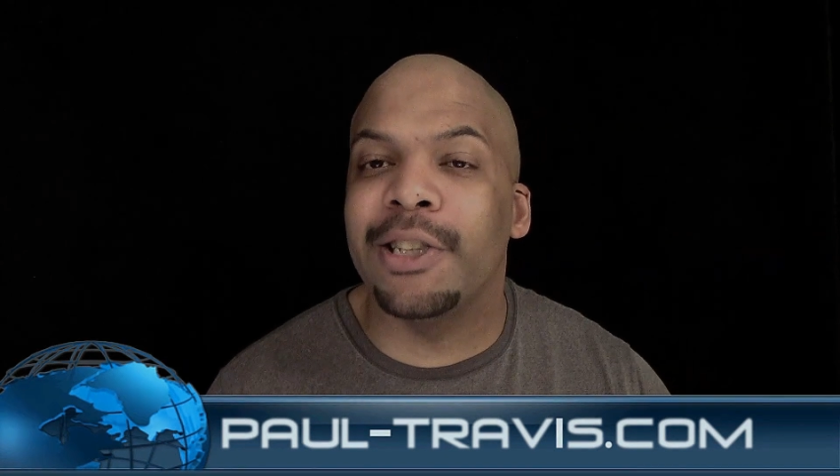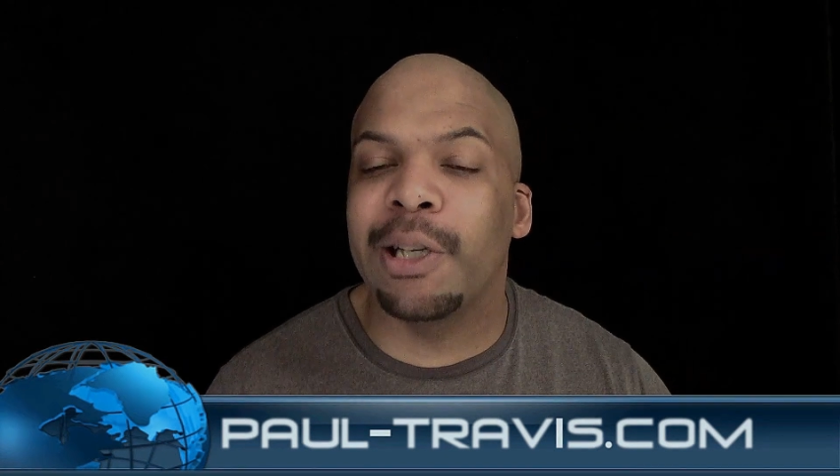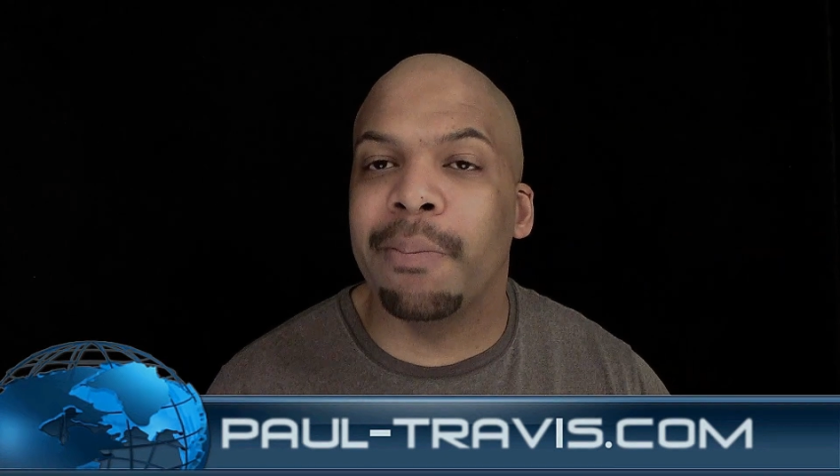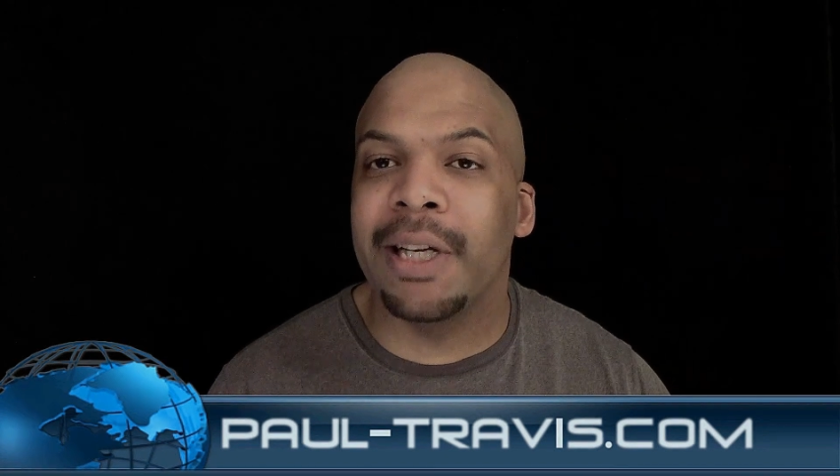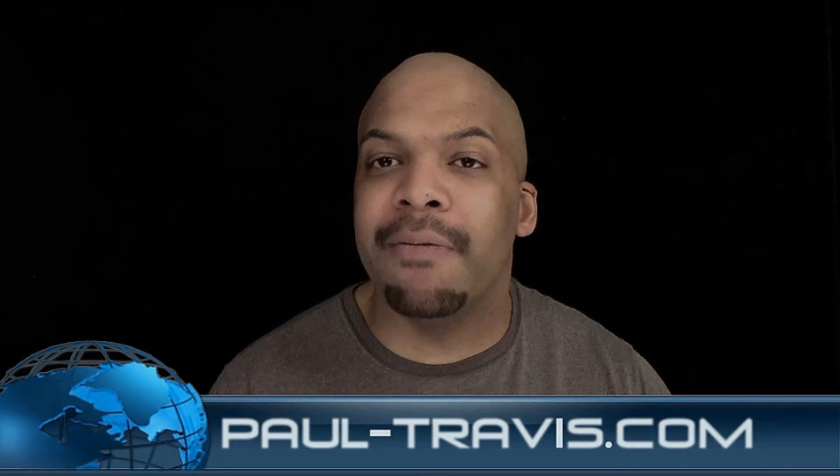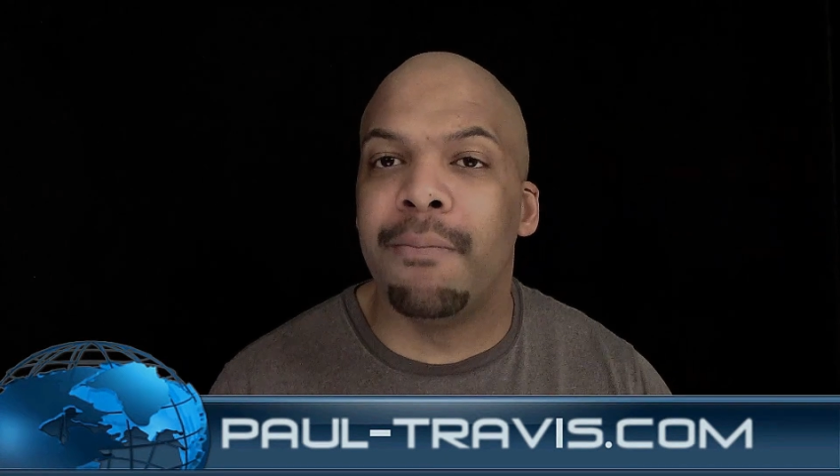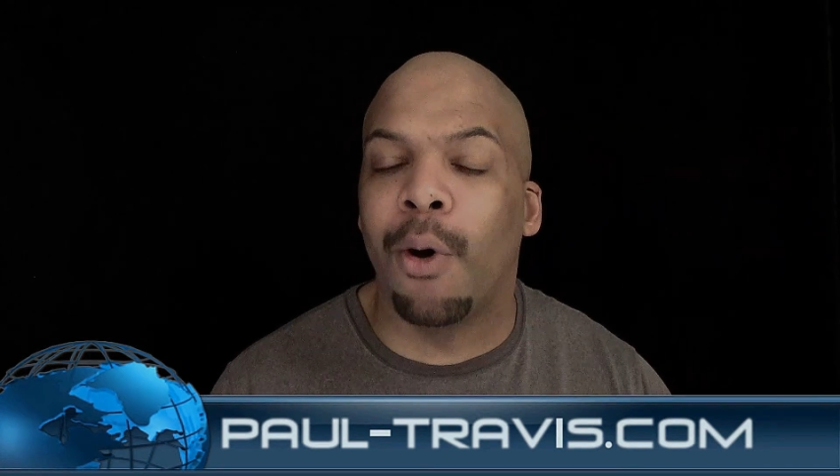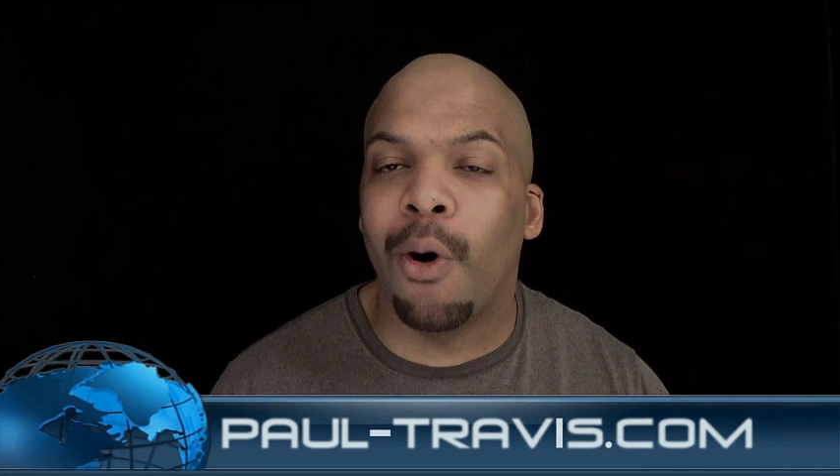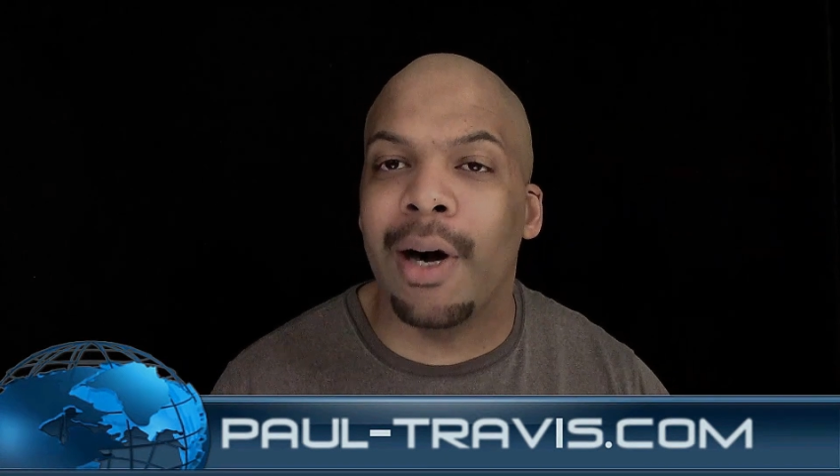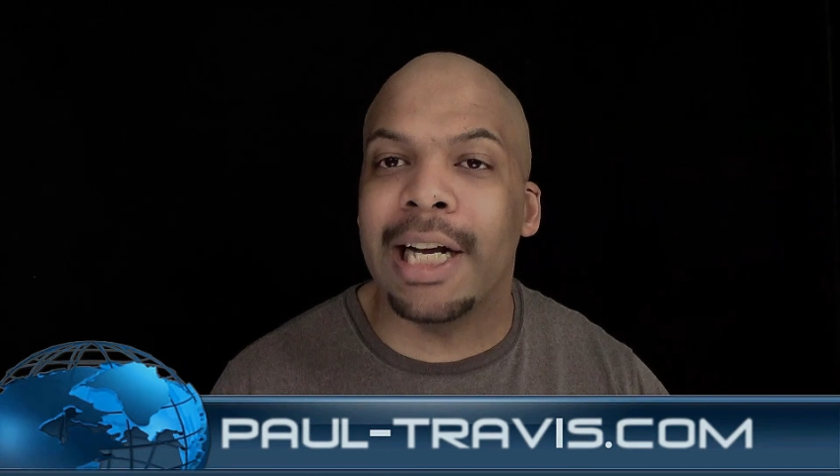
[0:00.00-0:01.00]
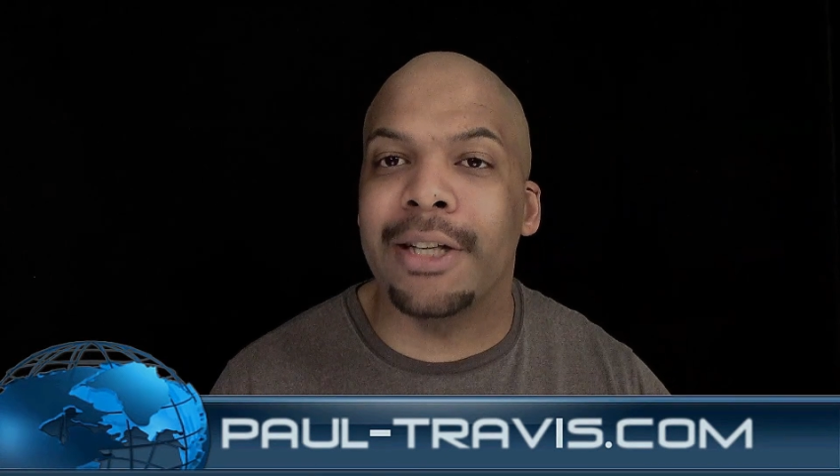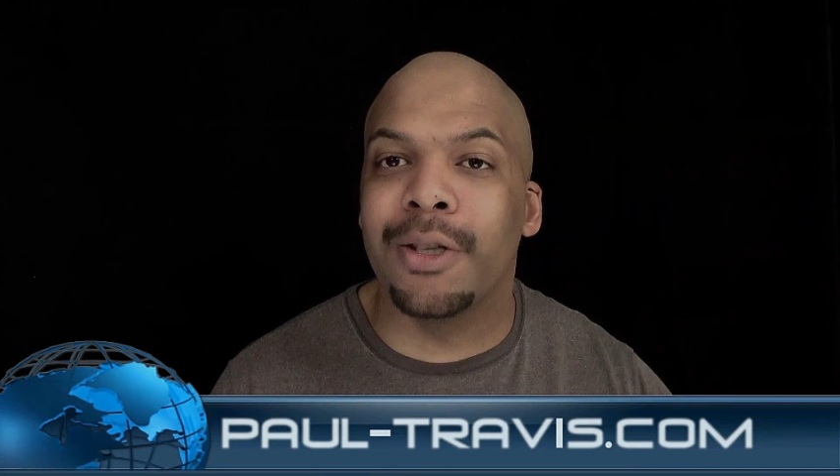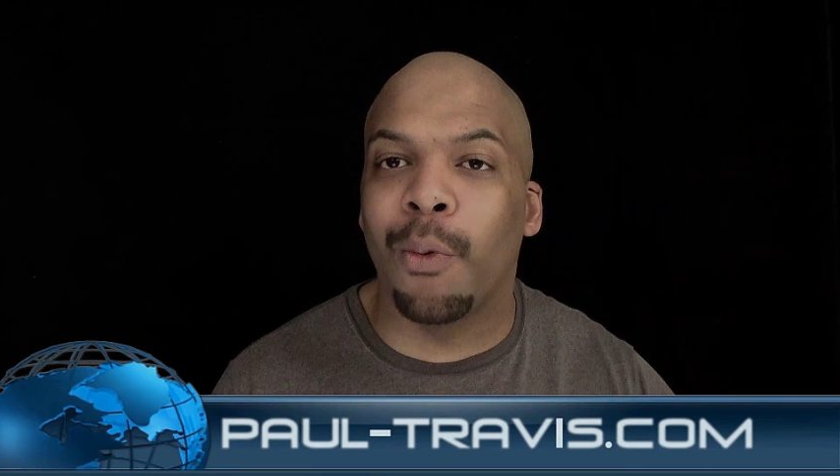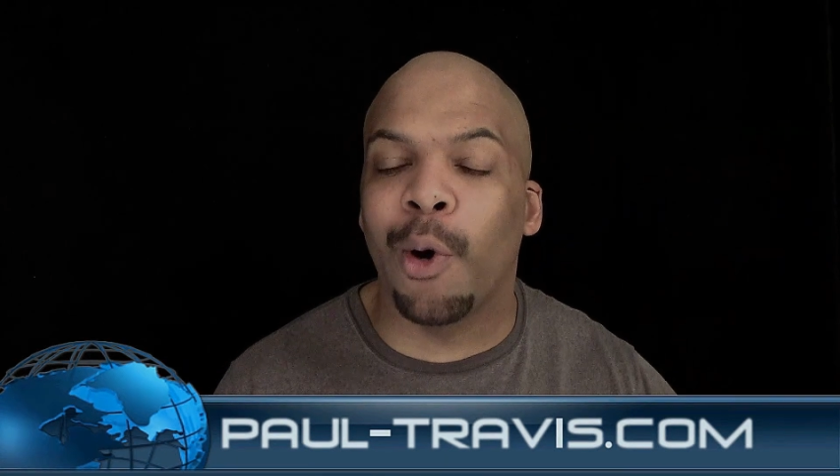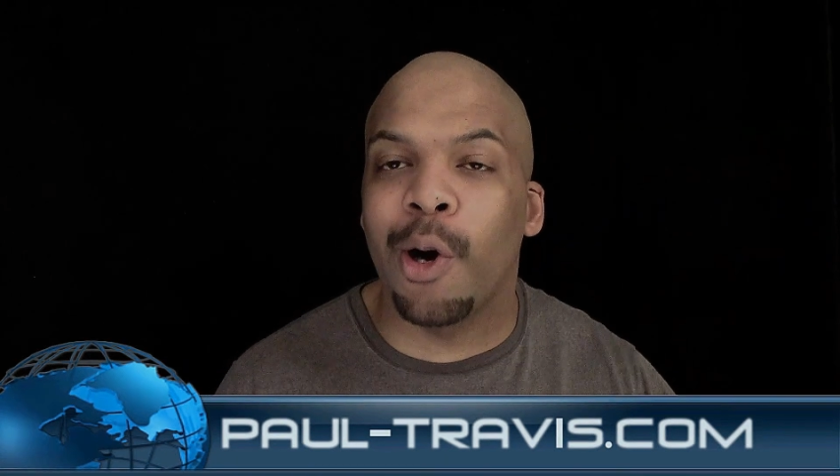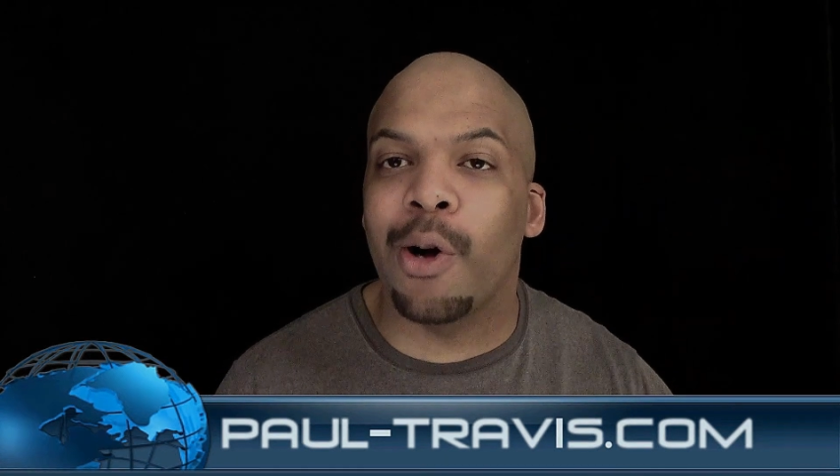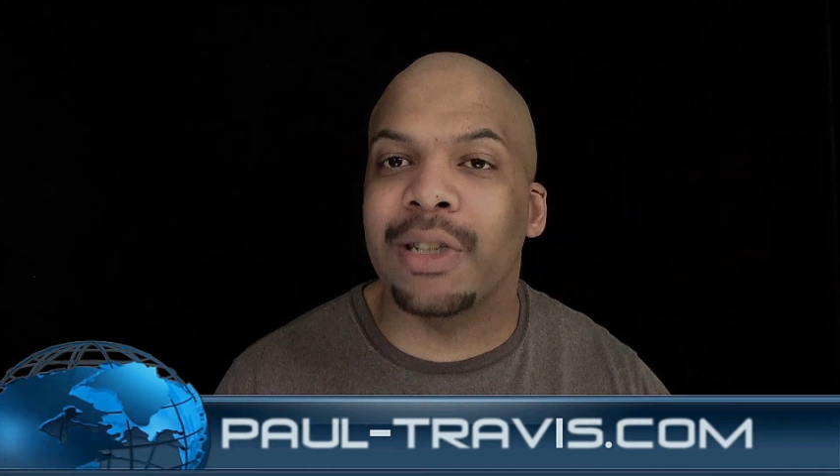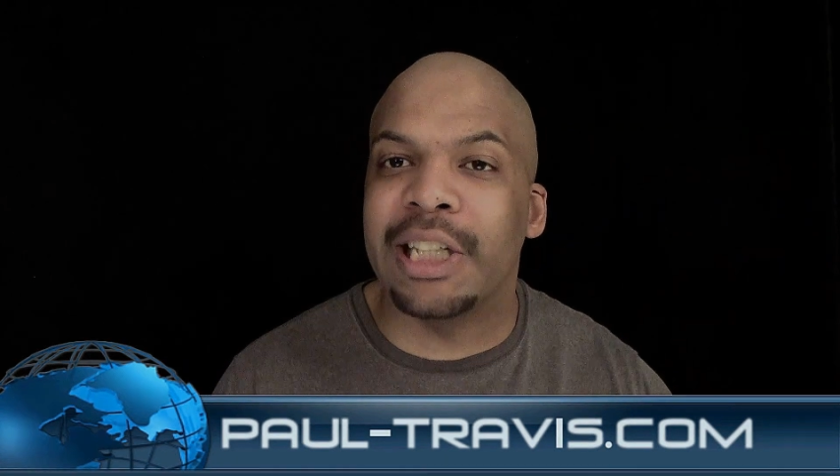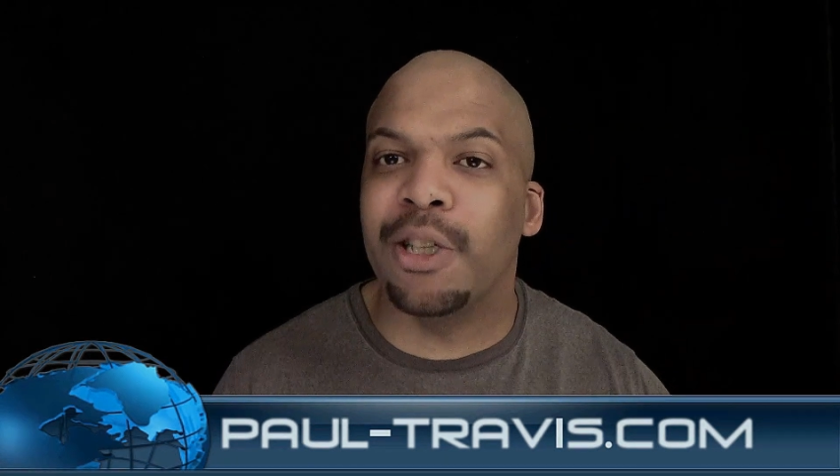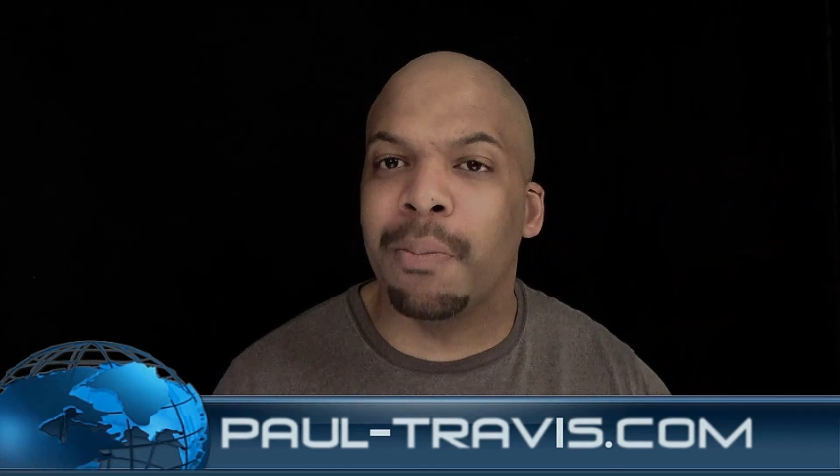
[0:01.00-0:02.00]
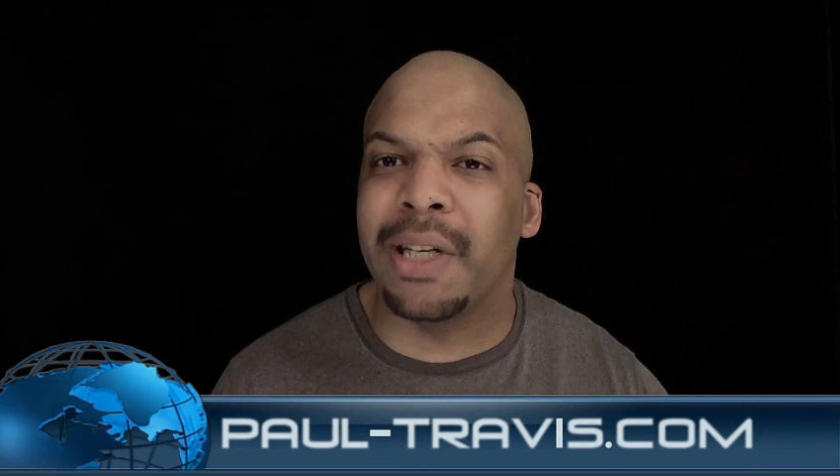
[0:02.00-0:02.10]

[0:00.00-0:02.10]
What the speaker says: You can believe more in the world than you